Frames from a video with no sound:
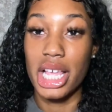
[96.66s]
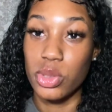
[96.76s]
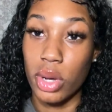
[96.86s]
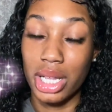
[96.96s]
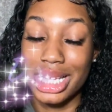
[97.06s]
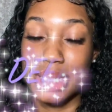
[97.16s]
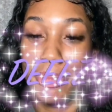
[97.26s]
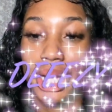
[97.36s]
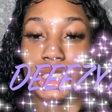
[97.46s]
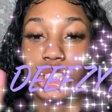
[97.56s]
as well as
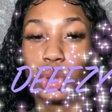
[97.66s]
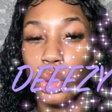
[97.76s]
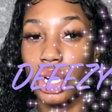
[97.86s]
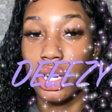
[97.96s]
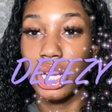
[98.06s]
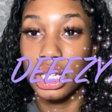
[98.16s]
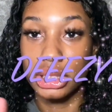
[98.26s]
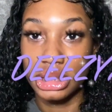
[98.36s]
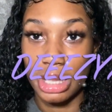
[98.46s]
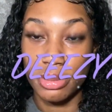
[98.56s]
my Twitter and
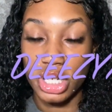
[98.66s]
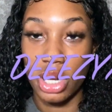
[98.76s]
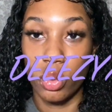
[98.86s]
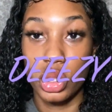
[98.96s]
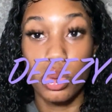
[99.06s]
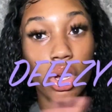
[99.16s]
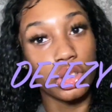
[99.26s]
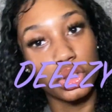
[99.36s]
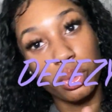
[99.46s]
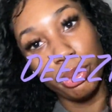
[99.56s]
Snapchat, which will
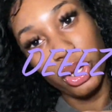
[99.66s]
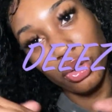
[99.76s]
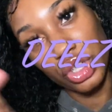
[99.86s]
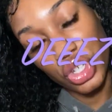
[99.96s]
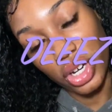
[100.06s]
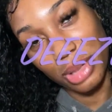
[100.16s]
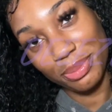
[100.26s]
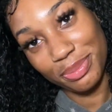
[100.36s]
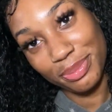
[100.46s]
also be on the screen.